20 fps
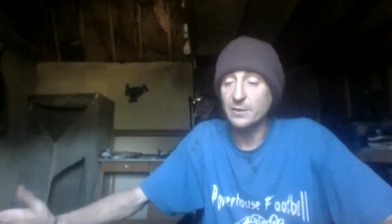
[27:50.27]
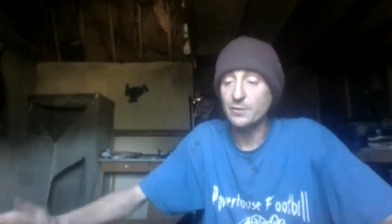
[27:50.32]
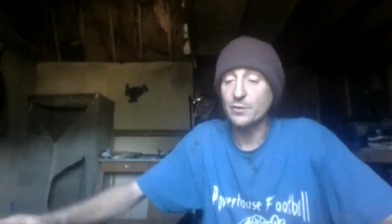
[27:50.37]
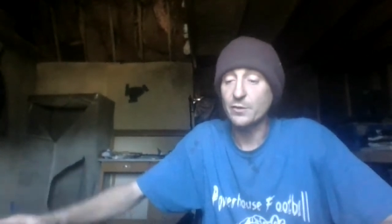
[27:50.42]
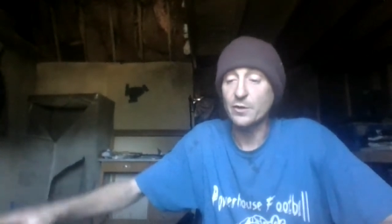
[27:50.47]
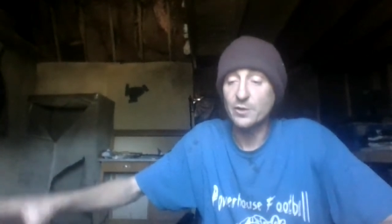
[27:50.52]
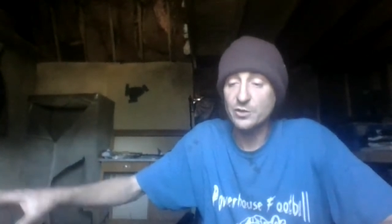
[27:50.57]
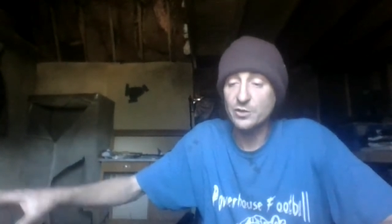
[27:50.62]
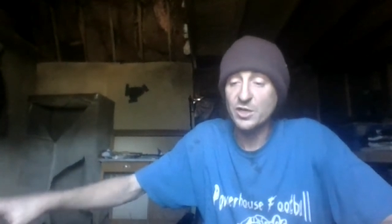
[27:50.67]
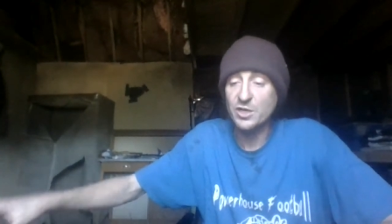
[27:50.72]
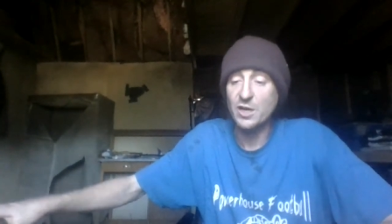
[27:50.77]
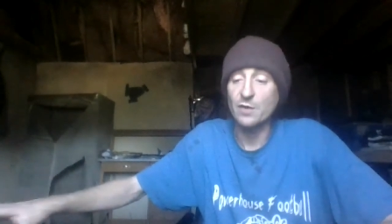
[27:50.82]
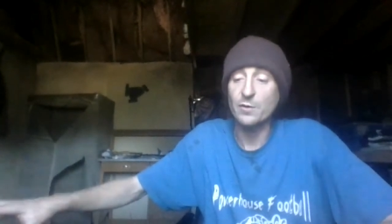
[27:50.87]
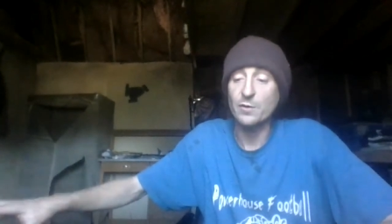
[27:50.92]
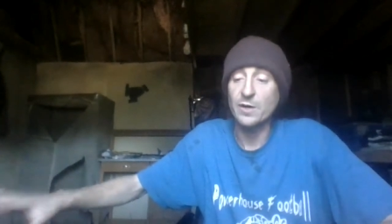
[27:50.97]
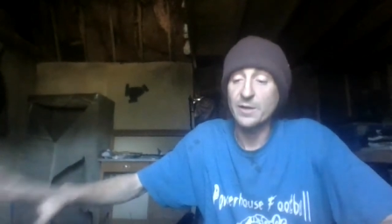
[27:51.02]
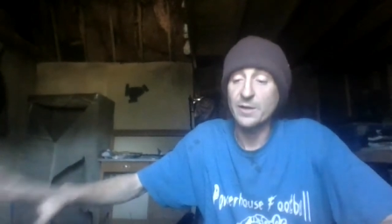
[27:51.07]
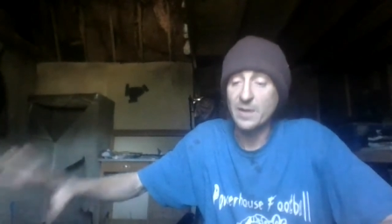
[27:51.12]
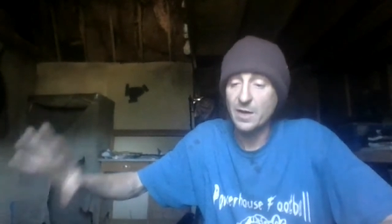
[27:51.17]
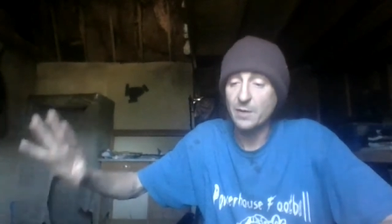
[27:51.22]
They're in jail
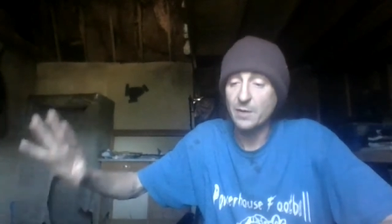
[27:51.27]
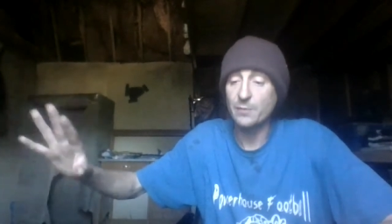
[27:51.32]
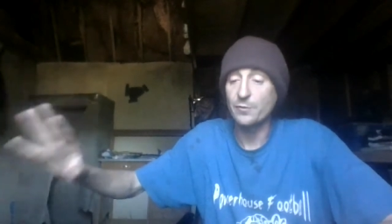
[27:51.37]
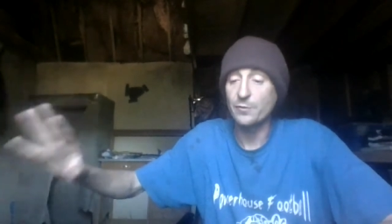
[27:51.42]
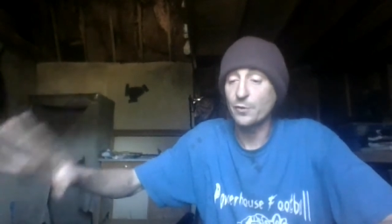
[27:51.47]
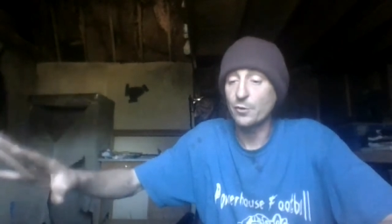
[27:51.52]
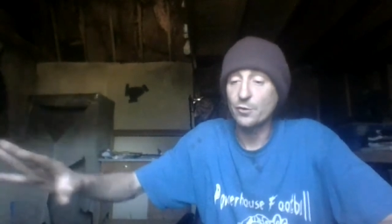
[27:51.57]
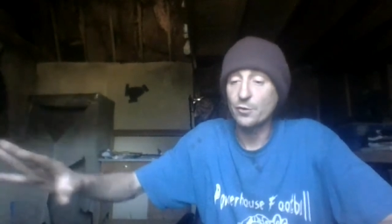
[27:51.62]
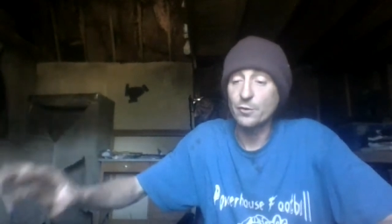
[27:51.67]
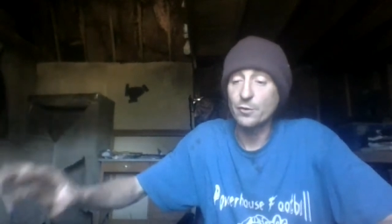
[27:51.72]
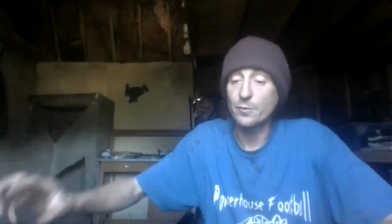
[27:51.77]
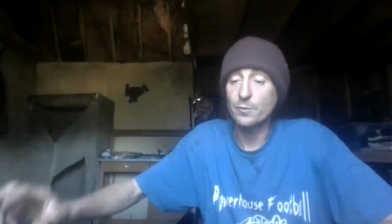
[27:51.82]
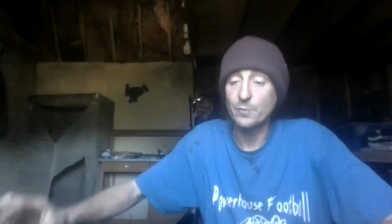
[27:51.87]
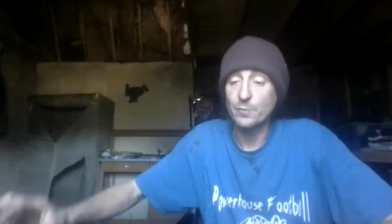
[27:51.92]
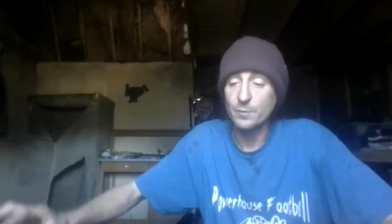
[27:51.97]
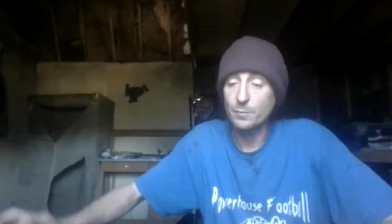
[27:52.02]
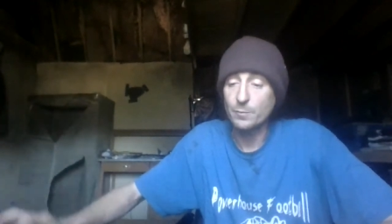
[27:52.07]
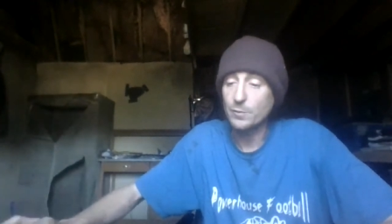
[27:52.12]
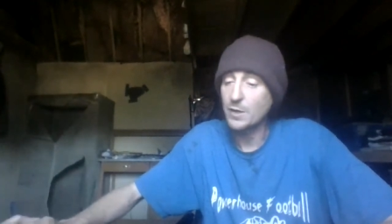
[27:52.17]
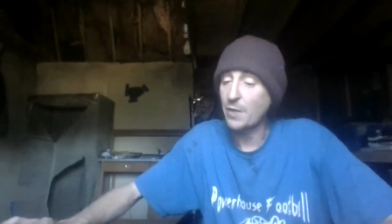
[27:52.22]
right now, and they're gonna.
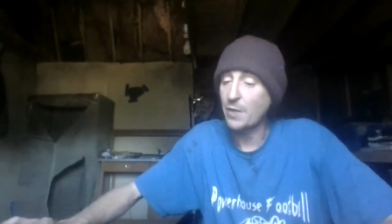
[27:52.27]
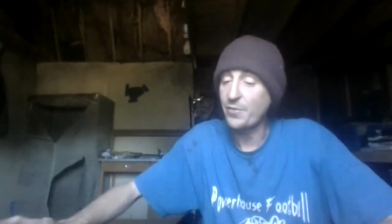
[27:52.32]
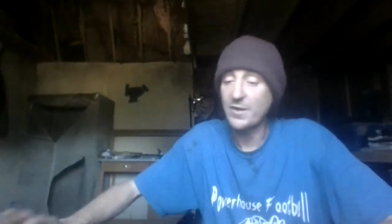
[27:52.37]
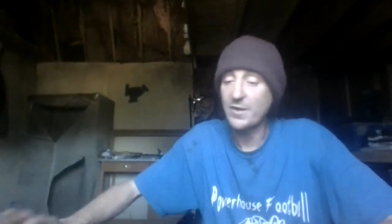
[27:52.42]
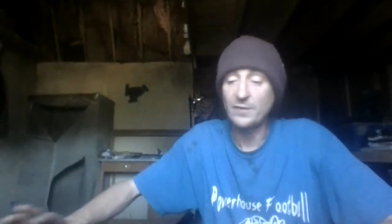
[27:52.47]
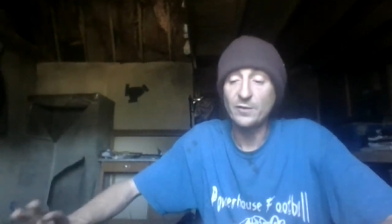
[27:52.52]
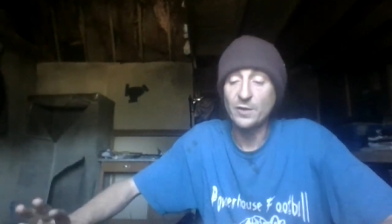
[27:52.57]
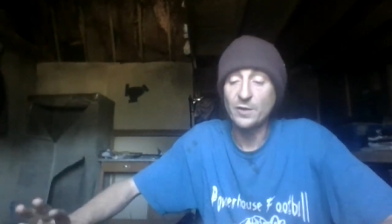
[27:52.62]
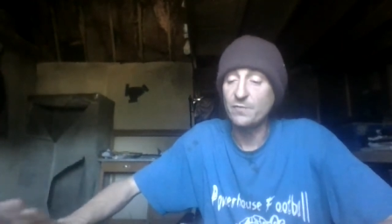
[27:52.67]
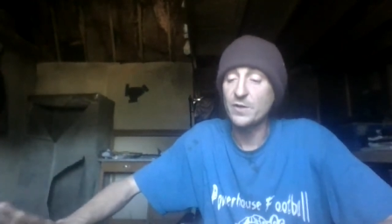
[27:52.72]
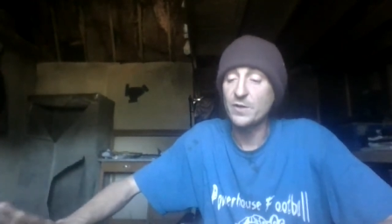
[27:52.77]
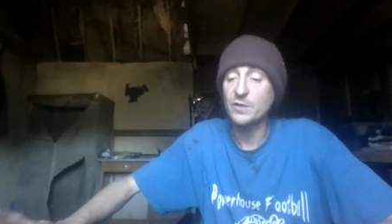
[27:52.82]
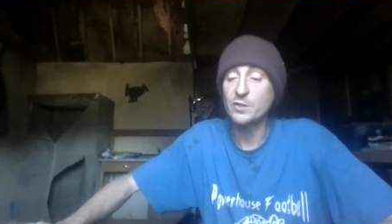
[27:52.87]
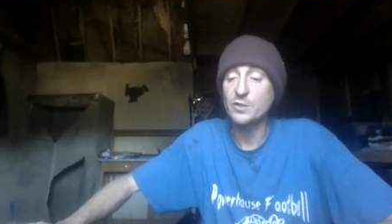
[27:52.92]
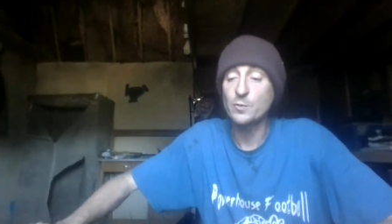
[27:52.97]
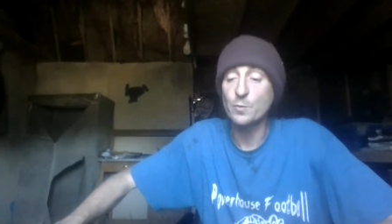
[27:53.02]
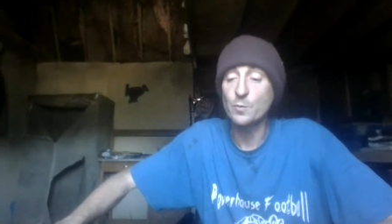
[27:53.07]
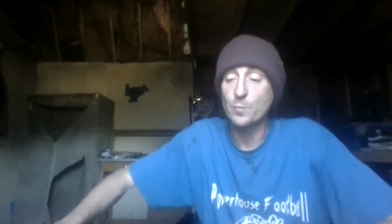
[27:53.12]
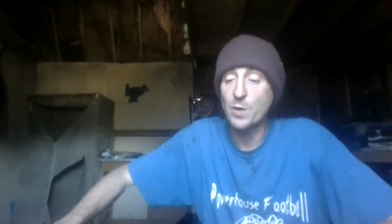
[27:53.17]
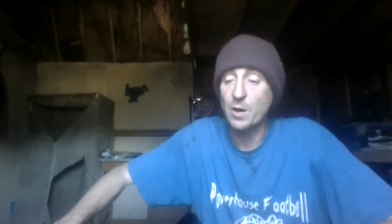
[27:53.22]
I think the
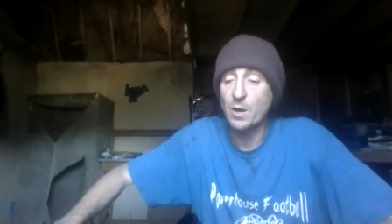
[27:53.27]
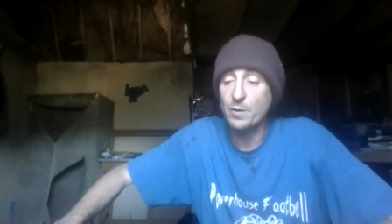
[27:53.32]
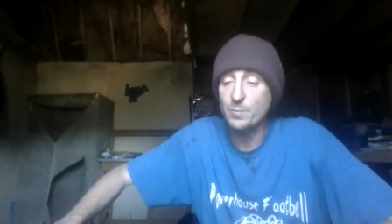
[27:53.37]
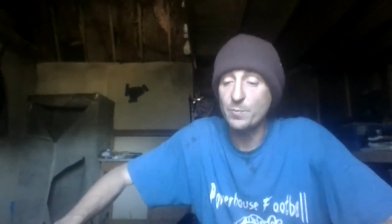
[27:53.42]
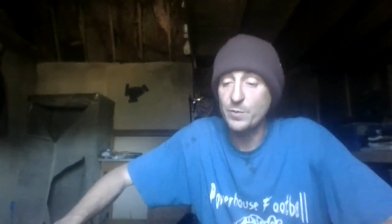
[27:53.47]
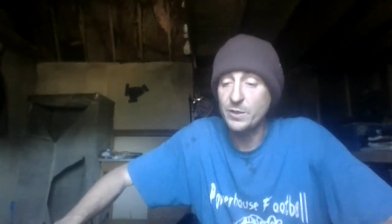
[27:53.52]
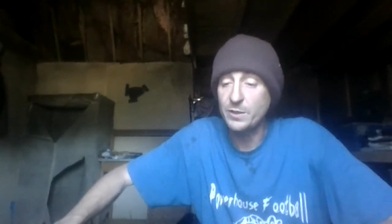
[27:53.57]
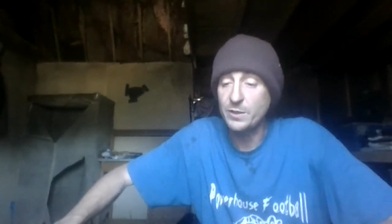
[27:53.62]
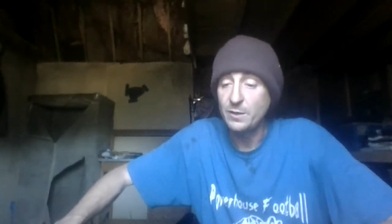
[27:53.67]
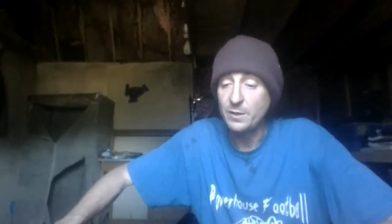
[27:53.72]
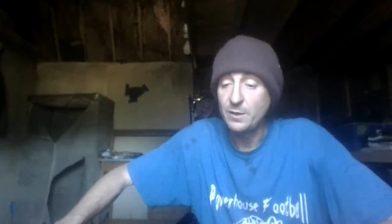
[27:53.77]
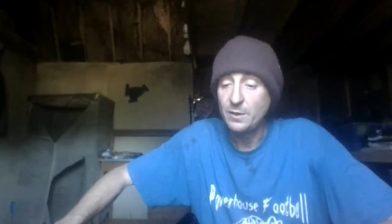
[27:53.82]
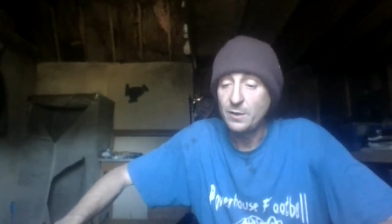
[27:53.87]
conviction will probably be.